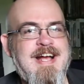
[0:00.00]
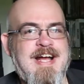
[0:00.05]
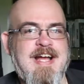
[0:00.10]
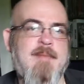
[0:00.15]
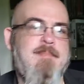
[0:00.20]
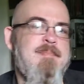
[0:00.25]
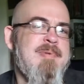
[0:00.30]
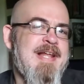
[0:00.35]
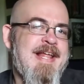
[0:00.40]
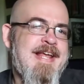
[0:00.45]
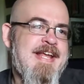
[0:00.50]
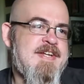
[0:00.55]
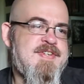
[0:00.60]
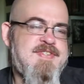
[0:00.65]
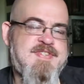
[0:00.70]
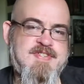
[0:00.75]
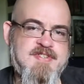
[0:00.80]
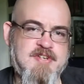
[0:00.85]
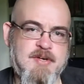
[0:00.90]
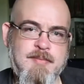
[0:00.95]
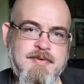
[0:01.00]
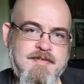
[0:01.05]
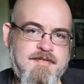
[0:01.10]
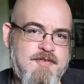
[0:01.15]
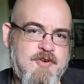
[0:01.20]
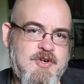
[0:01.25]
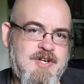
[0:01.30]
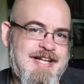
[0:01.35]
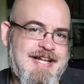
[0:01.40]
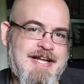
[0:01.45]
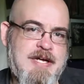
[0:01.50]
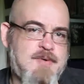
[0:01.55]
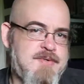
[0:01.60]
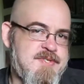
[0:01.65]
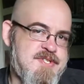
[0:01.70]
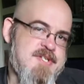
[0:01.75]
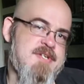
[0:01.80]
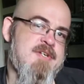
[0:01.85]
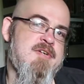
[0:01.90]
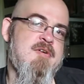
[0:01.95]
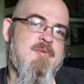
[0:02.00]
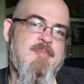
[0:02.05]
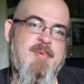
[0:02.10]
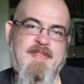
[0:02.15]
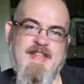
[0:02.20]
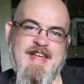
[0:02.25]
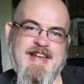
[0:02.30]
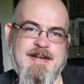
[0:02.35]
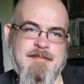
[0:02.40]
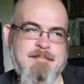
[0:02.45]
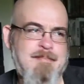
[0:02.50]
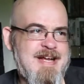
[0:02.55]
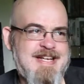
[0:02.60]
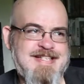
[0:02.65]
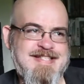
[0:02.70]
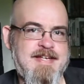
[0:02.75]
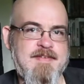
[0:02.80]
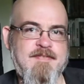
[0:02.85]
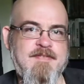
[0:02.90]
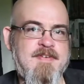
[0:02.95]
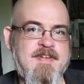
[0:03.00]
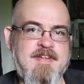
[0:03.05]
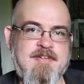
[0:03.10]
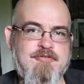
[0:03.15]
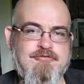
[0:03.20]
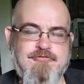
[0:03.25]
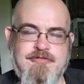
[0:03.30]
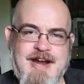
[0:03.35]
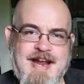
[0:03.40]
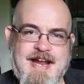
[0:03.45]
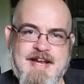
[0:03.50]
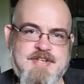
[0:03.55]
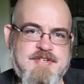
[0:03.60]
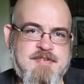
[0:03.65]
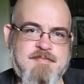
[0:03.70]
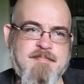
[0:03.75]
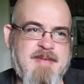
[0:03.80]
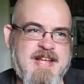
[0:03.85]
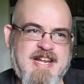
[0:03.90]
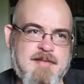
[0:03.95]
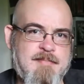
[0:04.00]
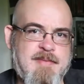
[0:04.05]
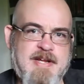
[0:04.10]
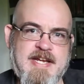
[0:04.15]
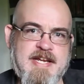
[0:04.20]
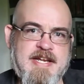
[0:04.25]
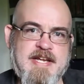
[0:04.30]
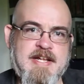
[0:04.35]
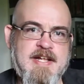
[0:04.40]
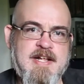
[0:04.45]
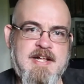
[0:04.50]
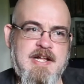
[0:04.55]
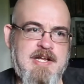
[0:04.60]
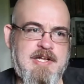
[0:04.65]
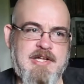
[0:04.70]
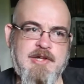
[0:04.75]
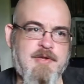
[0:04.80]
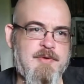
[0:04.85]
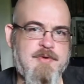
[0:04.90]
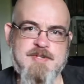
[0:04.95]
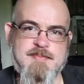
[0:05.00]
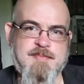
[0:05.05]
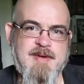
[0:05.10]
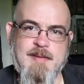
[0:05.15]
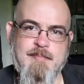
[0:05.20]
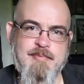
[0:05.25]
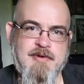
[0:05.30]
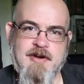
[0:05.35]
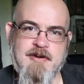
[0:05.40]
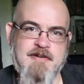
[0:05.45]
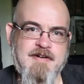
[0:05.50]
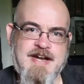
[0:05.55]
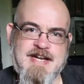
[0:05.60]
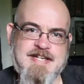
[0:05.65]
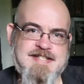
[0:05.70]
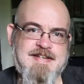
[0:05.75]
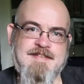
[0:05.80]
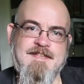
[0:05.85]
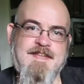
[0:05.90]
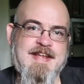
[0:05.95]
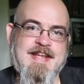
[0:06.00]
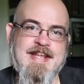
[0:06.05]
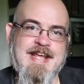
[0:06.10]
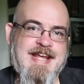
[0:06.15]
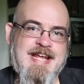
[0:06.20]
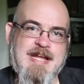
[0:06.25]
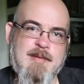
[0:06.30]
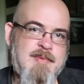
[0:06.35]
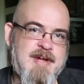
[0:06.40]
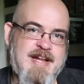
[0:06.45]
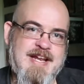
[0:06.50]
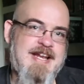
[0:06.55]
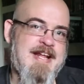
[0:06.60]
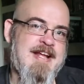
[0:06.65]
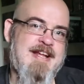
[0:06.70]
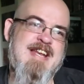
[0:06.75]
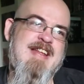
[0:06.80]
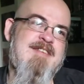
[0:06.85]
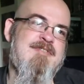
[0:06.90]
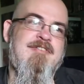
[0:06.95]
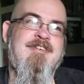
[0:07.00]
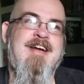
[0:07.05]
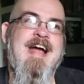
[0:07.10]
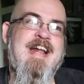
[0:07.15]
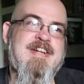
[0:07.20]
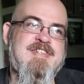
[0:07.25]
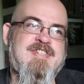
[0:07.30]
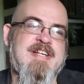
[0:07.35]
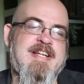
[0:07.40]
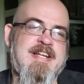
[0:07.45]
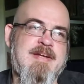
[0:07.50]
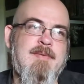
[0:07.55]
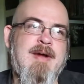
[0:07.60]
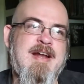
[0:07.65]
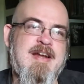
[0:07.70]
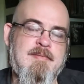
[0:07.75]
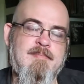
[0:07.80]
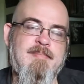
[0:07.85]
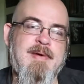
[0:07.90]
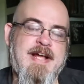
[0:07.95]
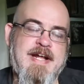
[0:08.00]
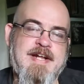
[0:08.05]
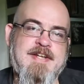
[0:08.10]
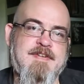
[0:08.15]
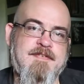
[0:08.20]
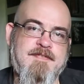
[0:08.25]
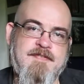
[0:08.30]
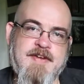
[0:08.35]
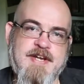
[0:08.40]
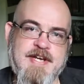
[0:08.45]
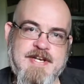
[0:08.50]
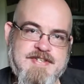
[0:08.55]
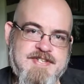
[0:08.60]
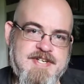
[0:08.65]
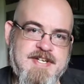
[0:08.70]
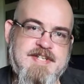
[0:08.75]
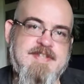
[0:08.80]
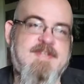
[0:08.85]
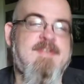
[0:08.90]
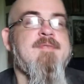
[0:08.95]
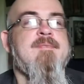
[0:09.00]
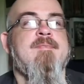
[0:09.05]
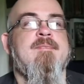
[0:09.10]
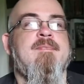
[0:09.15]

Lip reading: I played some of Fallout 2, but then a massive crash made me lose my progress in the game, and I never actually went back to finish it.